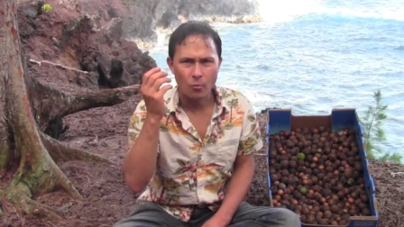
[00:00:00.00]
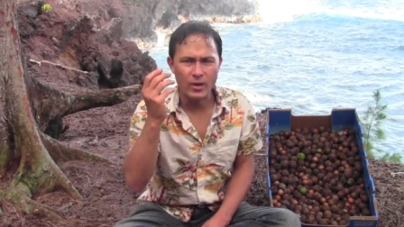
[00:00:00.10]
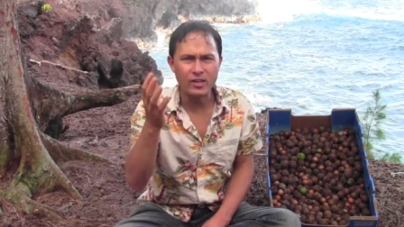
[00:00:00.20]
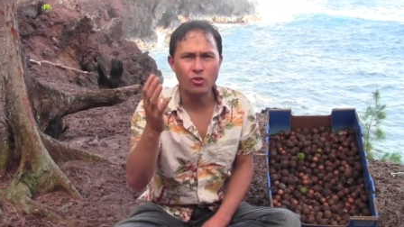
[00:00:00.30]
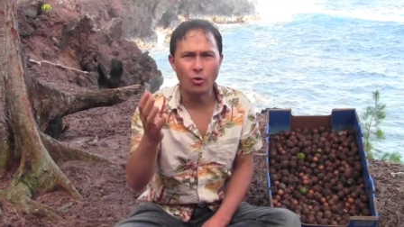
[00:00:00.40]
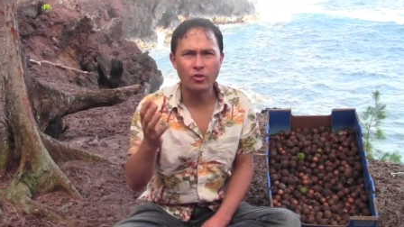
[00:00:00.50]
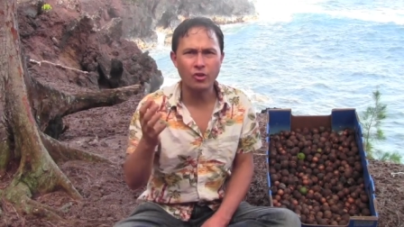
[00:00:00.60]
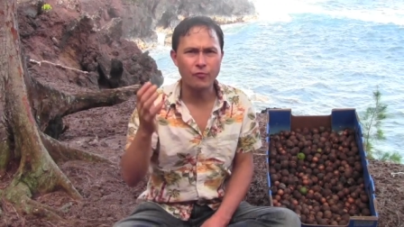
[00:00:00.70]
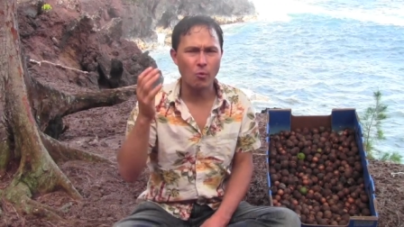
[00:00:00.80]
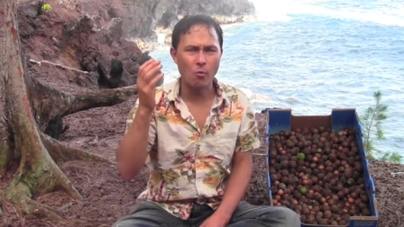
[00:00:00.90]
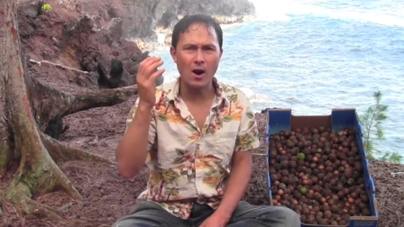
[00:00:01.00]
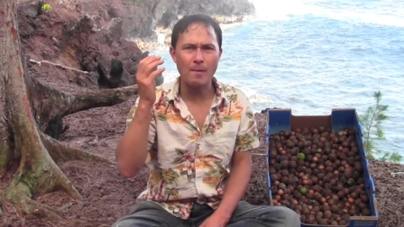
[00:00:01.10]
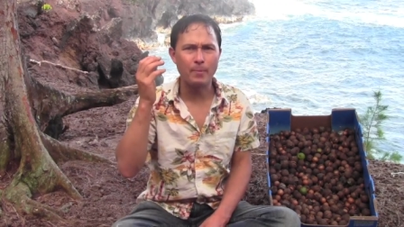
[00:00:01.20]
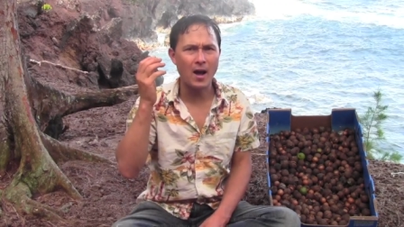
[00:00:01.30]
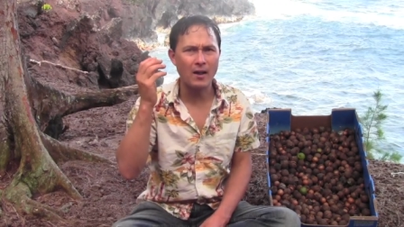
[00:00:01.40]
resources for where
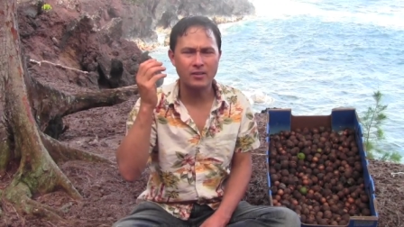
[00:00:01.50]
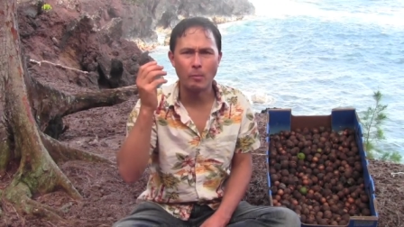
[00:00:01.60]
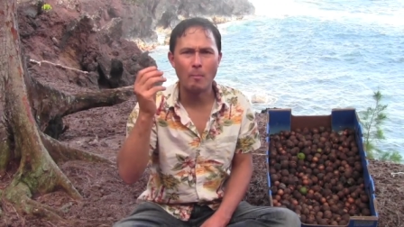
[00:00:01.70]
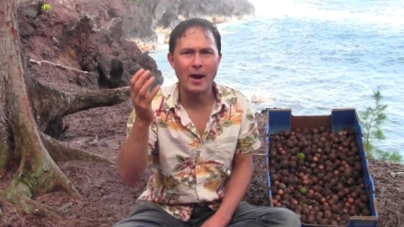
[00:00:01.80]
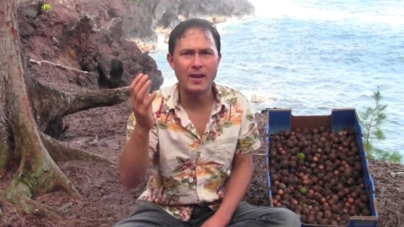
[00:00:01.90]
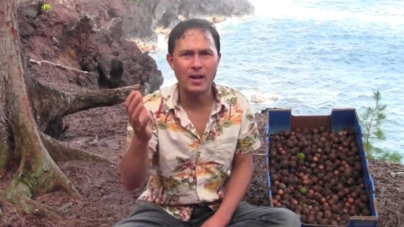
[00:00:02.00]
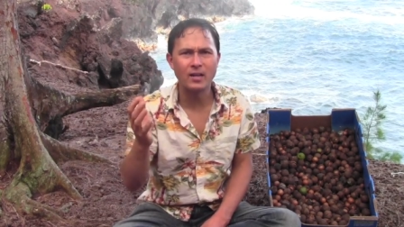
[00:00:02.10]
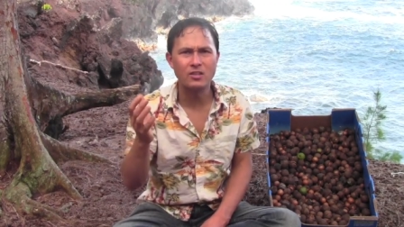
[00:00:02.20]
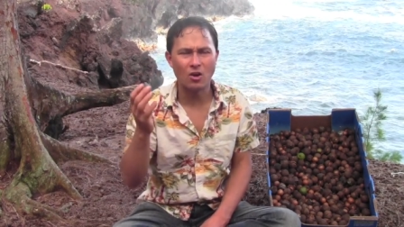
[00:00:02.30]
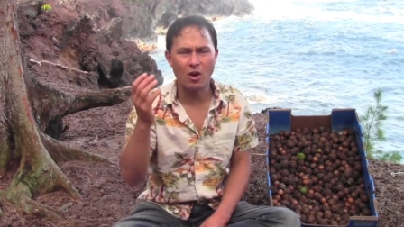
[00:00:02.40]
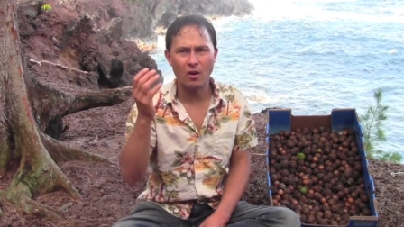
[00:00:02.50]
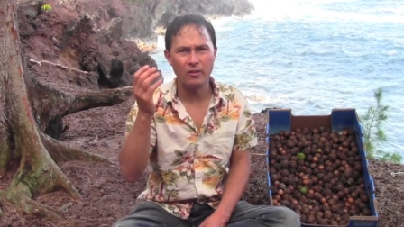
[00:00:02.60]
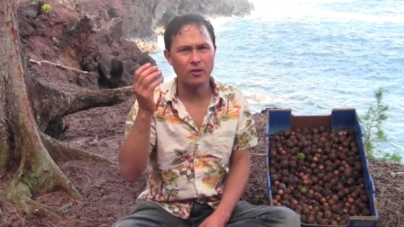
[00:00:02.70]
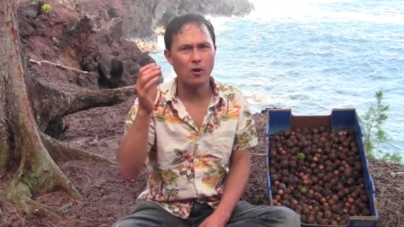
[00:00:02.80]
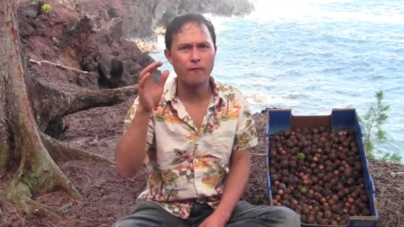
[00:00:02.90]
I buy some of my nuts,
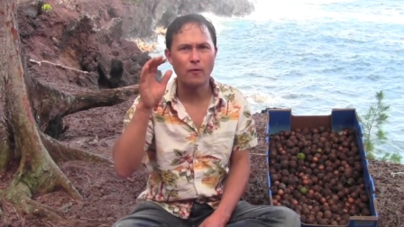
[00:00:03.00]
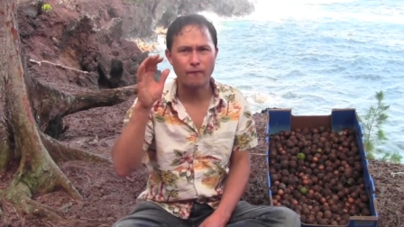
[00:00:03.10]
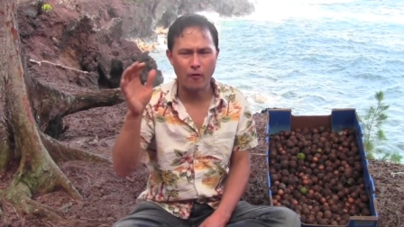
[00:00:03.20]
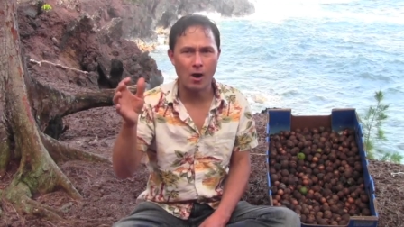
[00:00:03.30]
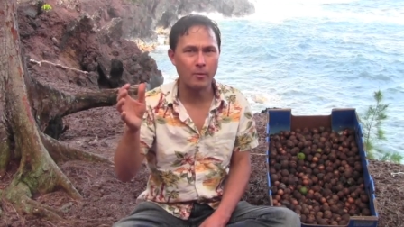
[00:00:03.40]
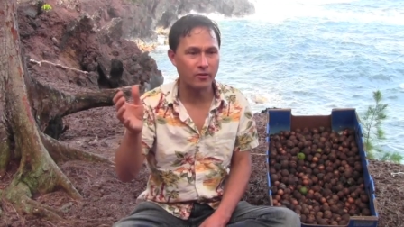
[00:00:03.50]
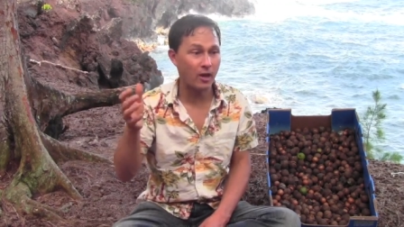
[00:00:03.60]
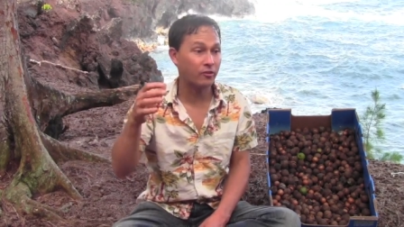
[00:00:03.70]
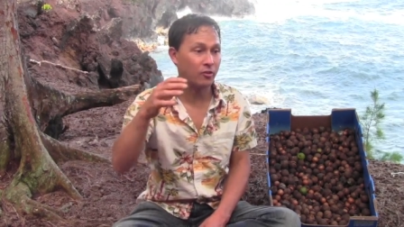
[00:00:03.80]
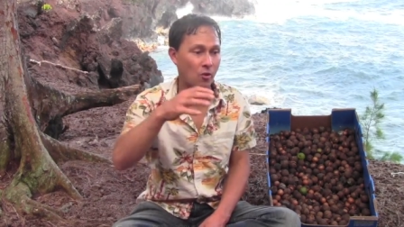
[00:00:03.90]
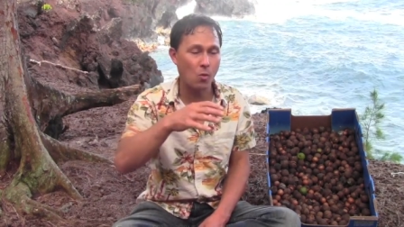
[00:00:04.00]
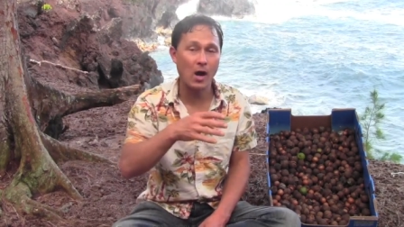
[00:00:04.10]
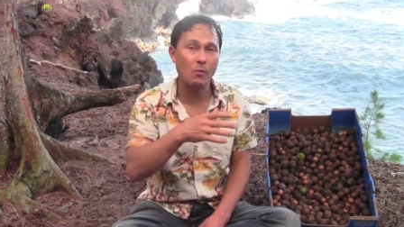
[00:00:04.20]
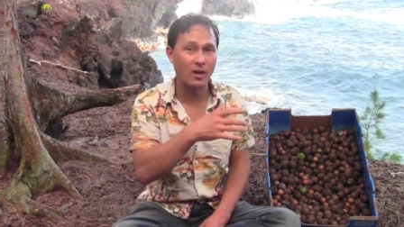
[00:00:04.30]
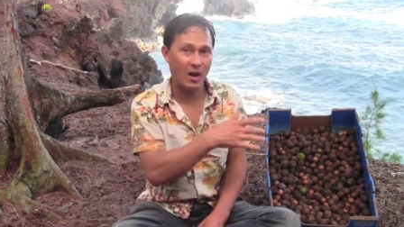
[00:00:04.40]
you know, from farmers actually in
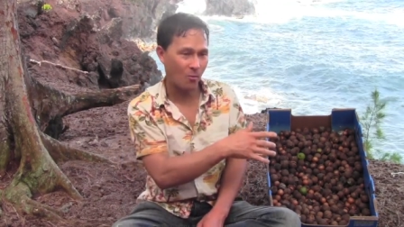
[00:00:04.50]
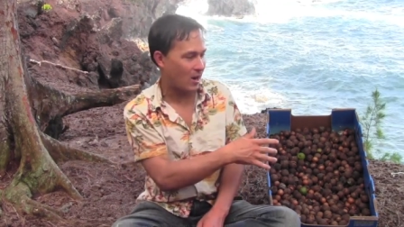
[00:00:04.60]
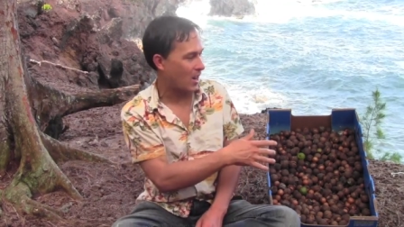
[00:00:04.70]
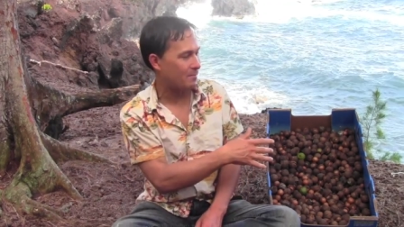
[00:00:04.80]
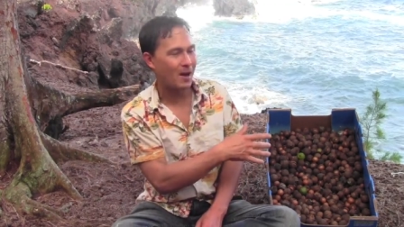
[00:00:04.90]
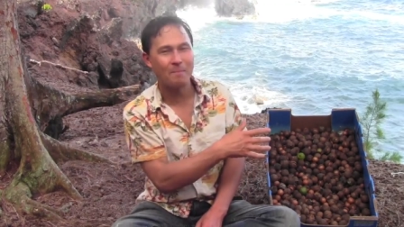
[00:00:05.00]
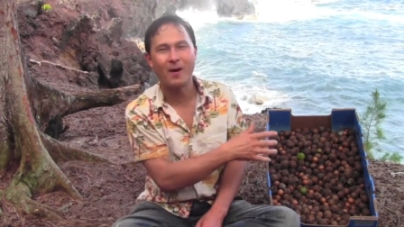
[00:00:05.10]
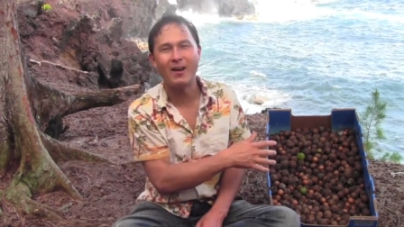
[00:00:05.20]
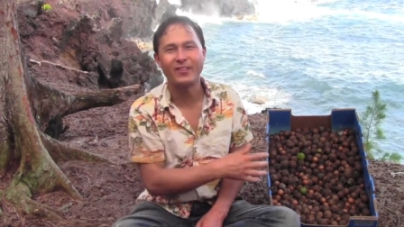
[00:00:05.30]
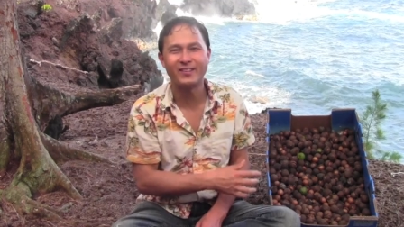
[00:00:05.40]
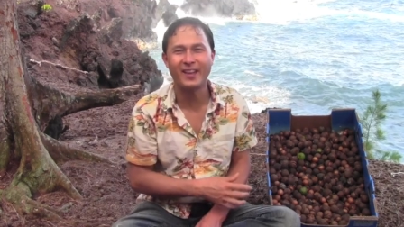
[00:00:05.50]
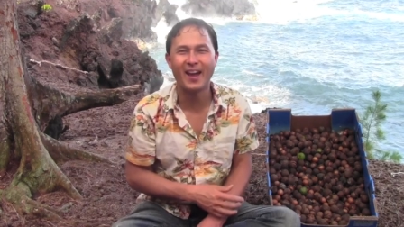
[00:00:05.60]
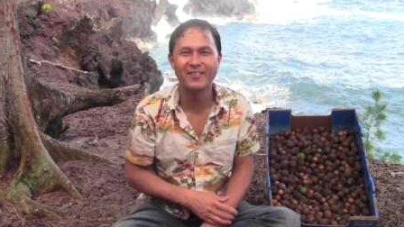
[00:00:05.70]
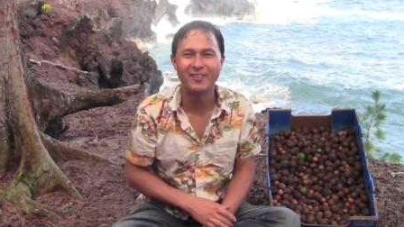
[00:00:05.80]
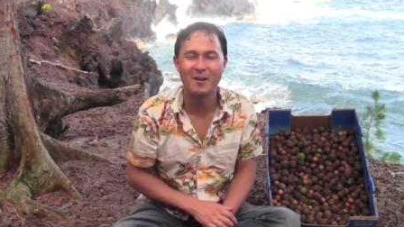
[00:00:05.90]
Hawaii when I run out of my private
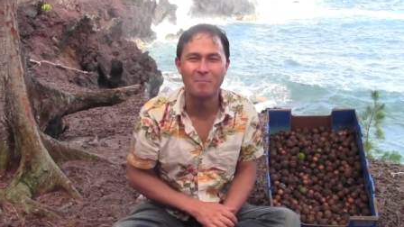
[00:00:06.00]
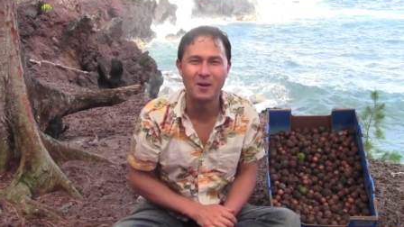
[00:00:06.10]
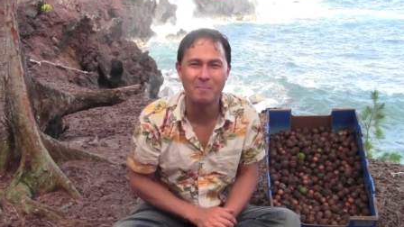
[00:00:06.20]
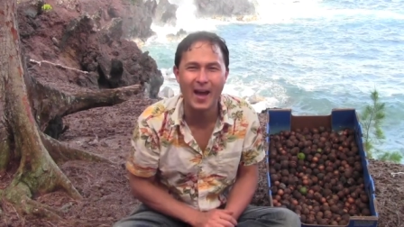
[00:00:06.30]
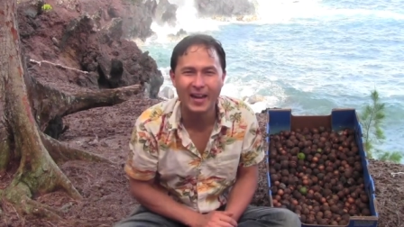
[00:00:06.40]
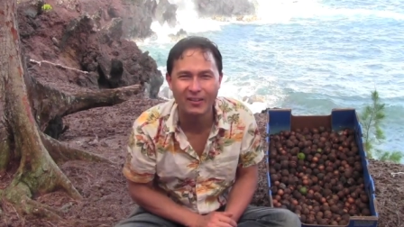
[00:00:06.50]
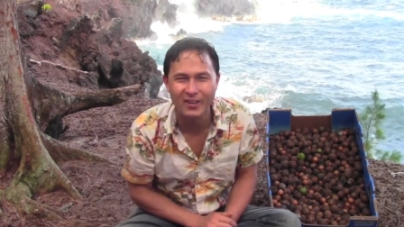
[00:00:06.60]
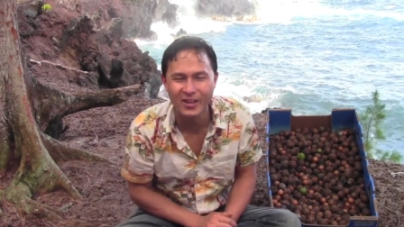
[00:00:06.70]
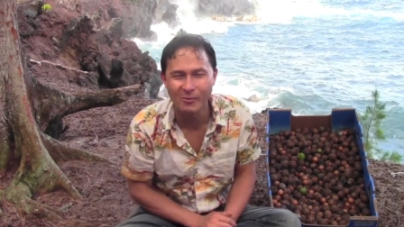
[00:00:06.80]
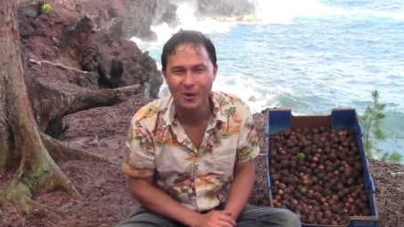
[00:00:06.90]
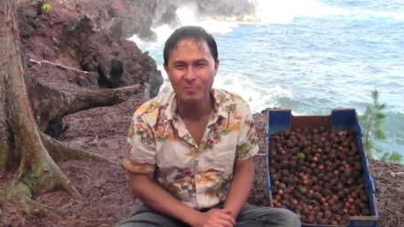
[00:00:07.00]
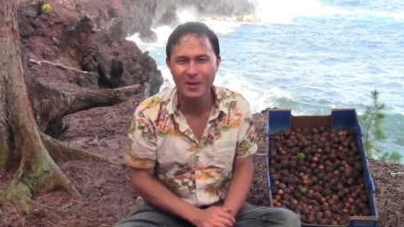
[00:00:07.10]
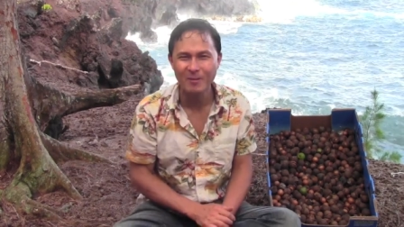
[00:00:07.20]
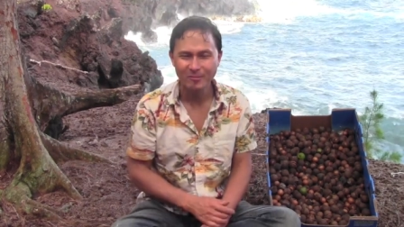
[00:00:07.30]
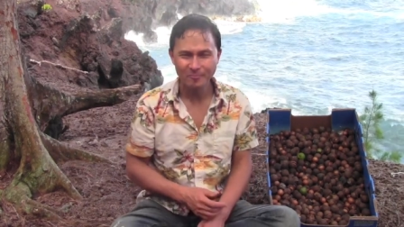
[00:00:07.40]
stash that I bring back every year with
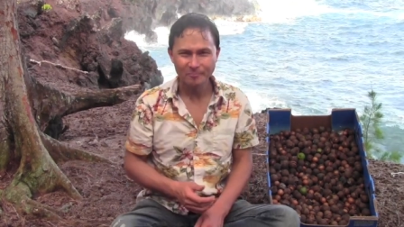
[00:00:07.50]
me.